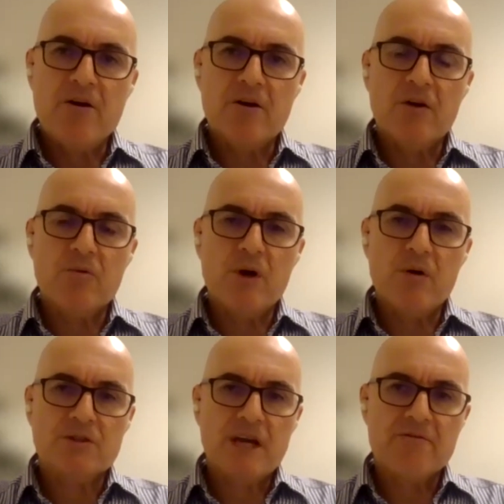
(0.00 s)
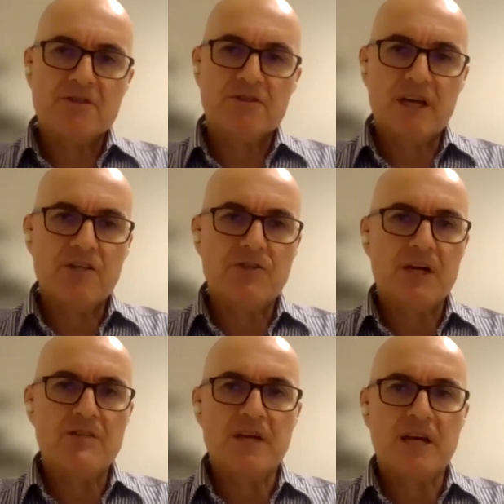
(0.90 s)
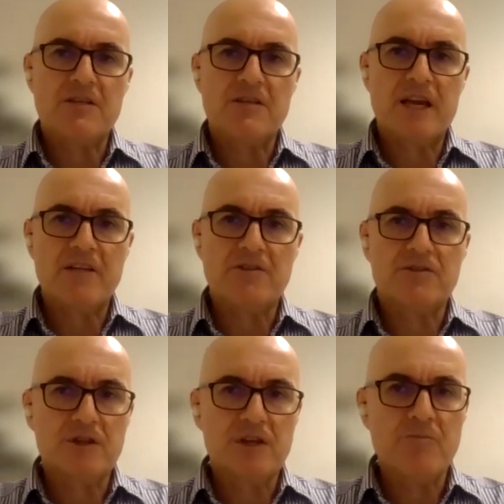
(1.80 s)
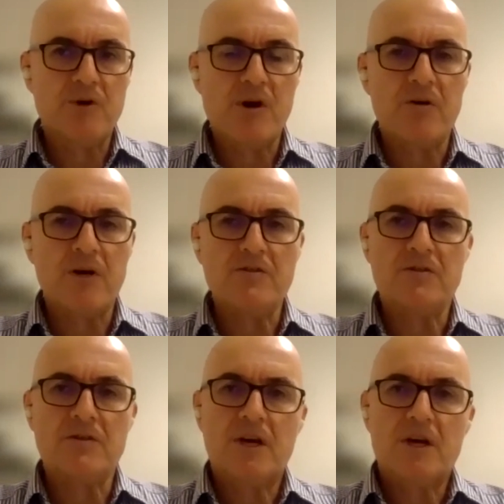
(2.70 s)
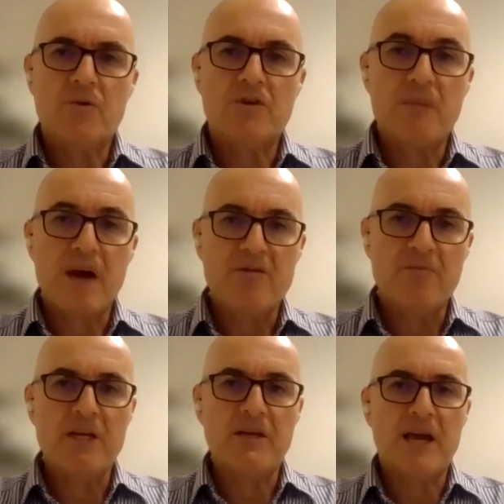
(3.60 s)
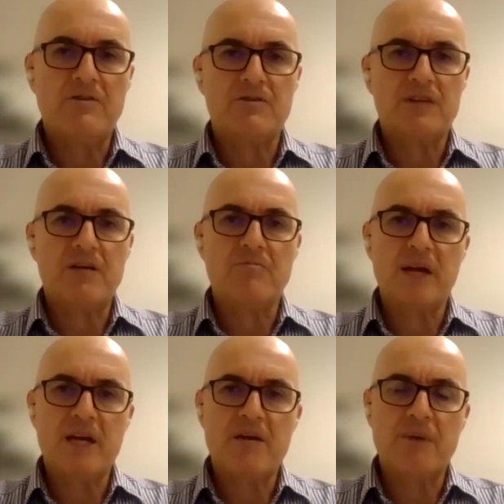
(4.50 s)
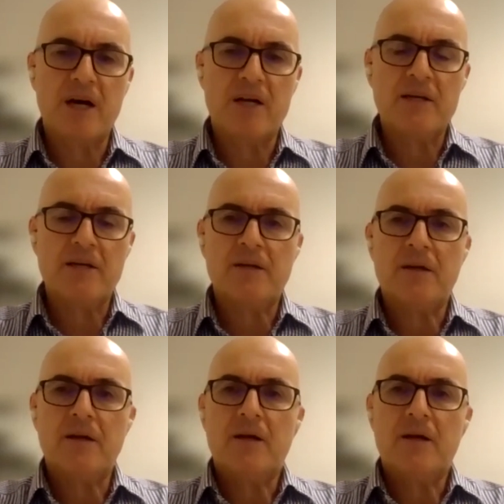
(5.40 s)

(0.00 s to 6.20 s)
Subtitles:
parallel, we also have a second transaction that is still in progress with Mathpin, our second BE partner,